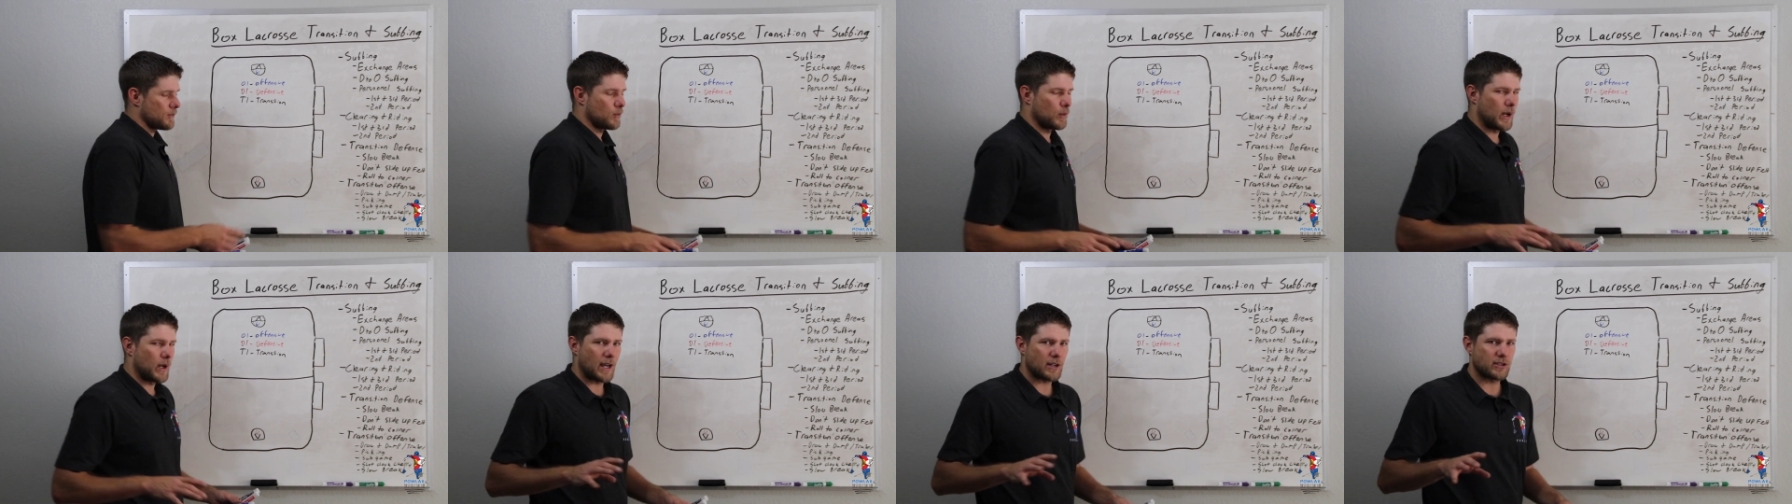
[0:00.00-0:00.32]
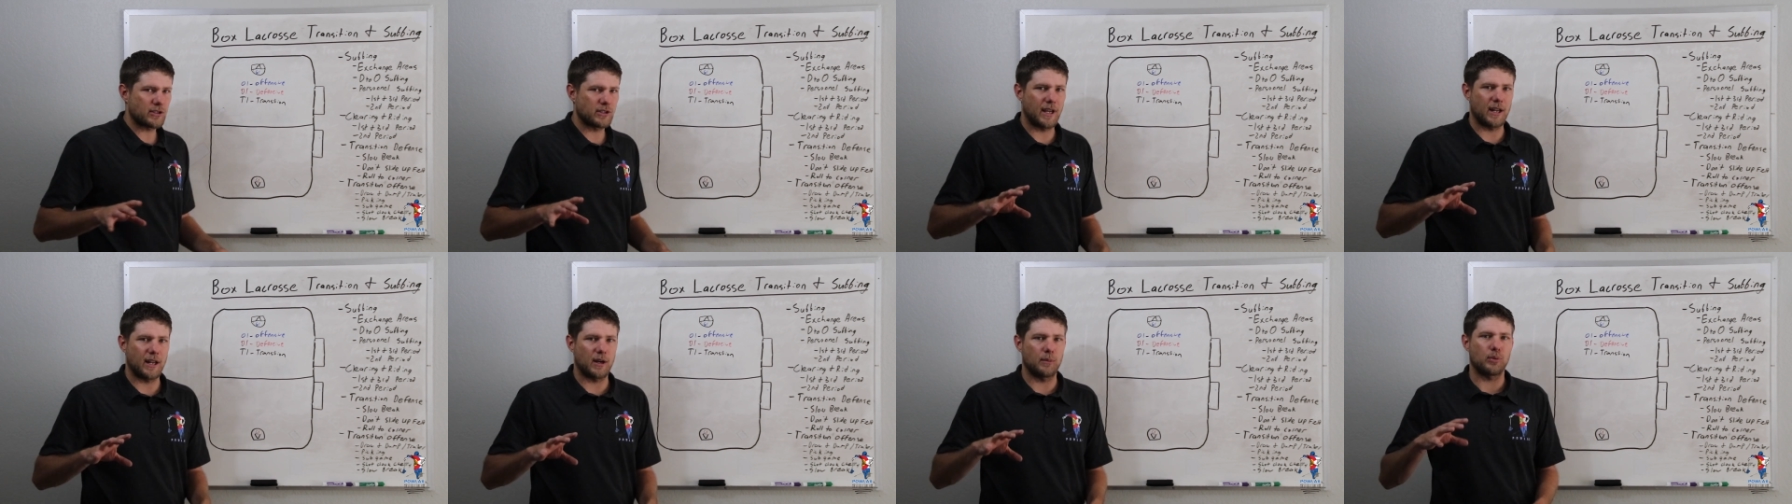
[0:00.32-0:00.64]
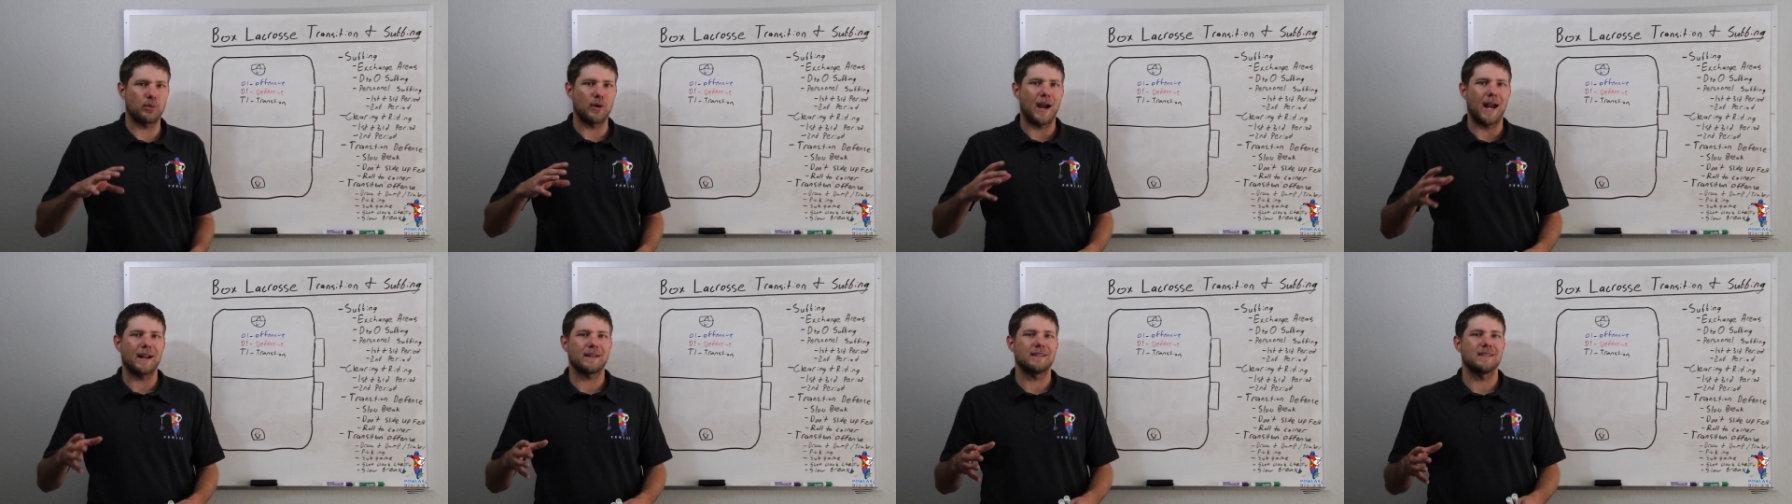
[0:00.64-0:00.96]
We actually had a
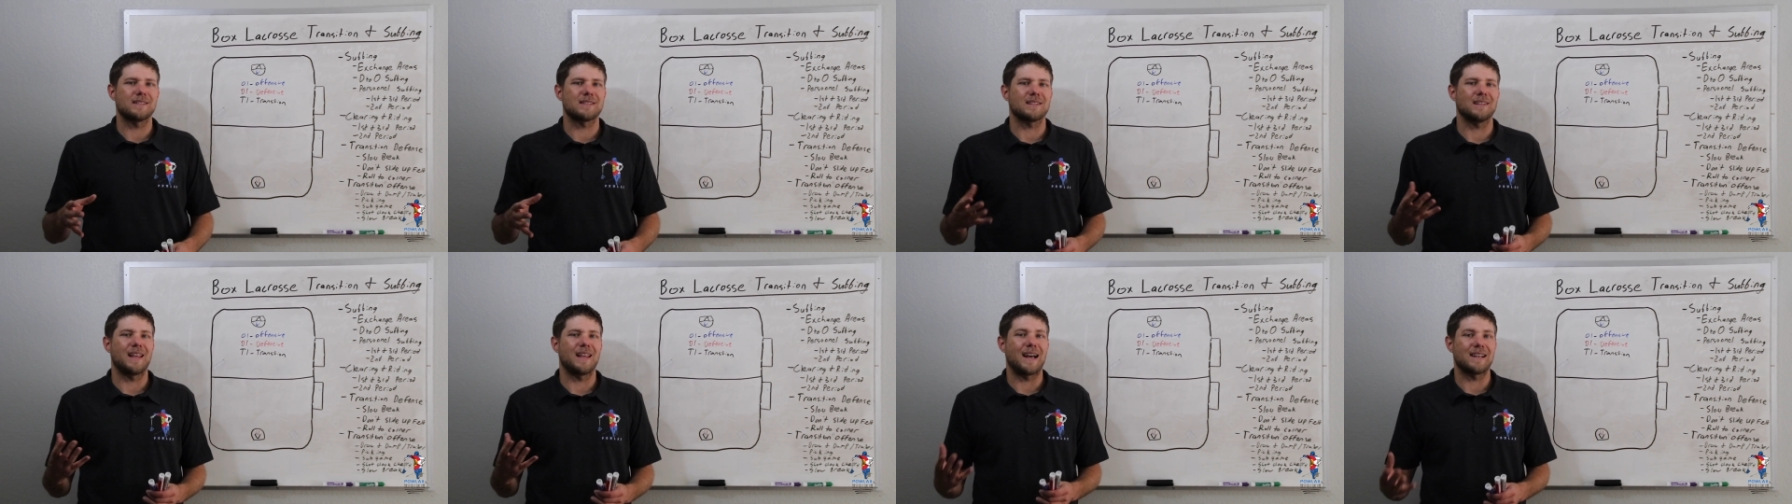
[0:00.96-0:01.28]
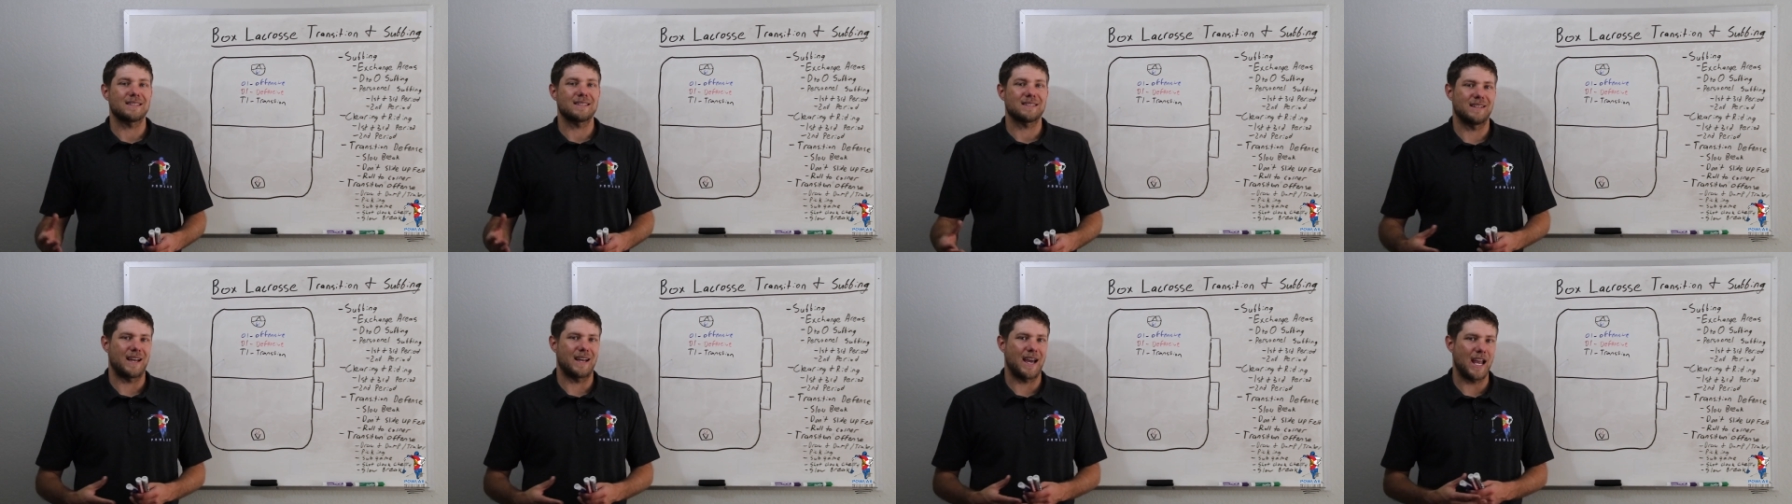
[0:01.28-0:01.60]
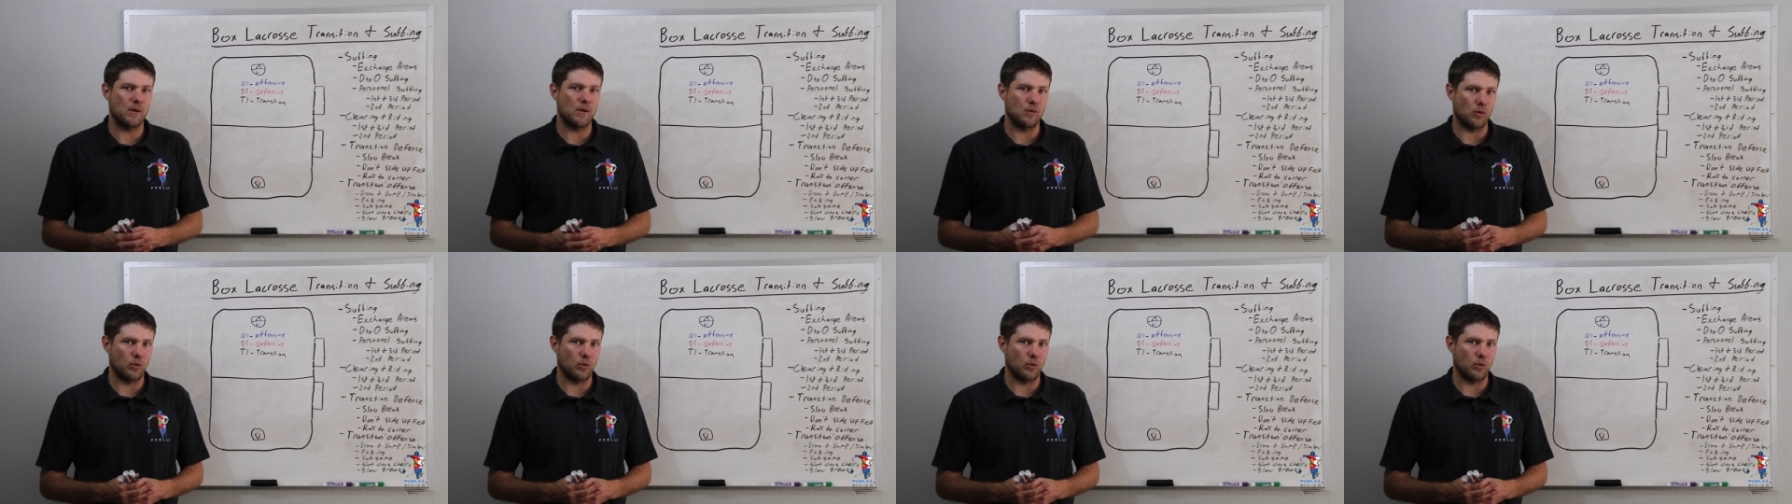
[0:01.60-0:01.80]
practice last night